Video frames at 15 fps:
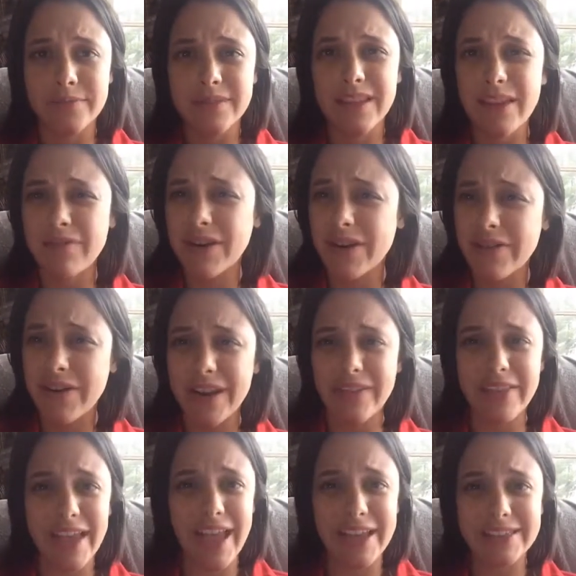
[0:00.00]
get rid of of
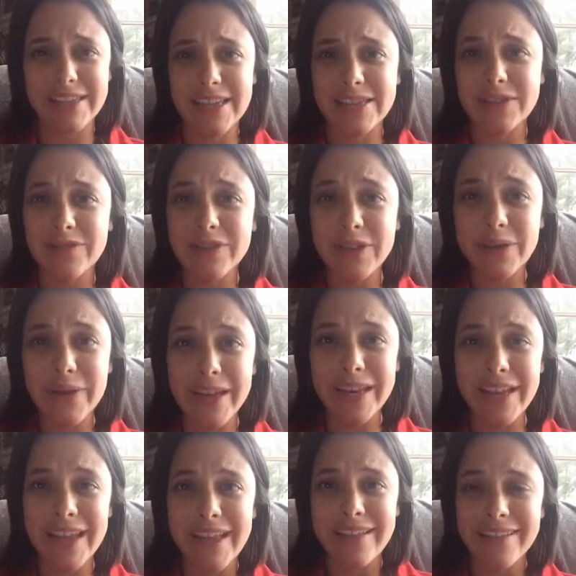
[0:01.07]
the excess
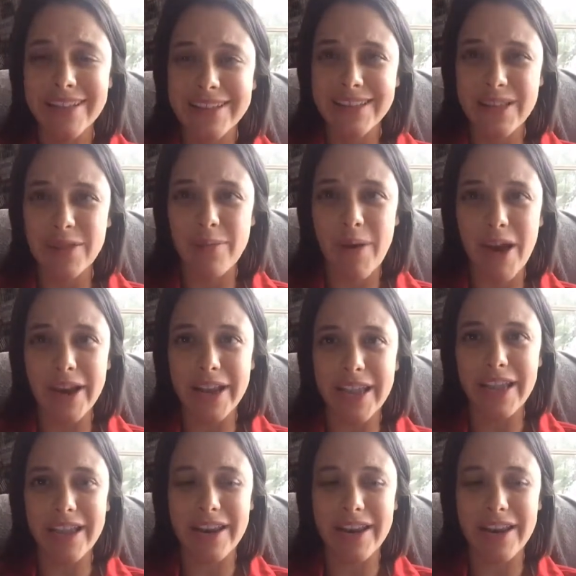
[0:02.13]
fluid that's in the body,